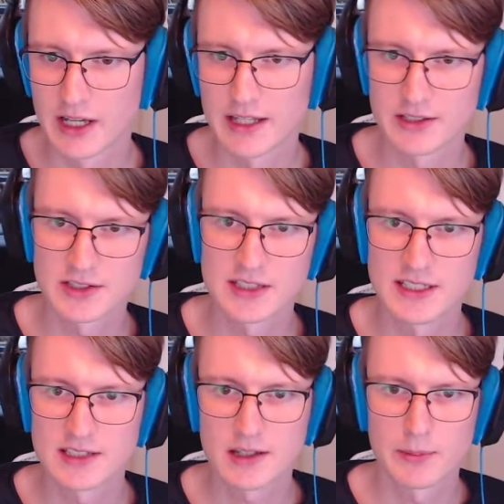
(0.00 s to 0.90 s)
And you'll see
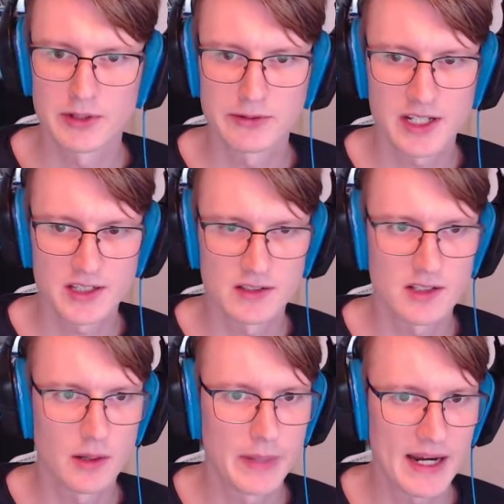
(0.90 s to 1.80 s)
these abbreviations
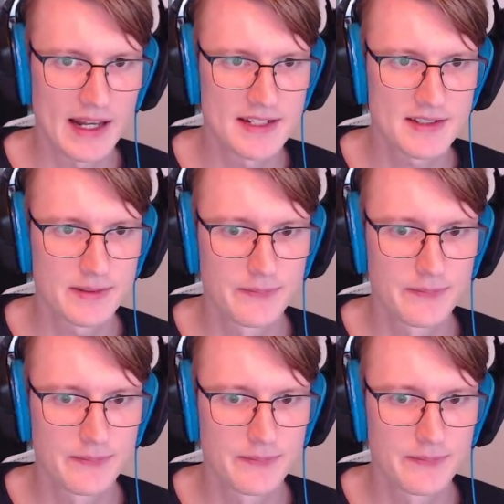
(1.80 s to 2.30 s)
come back later.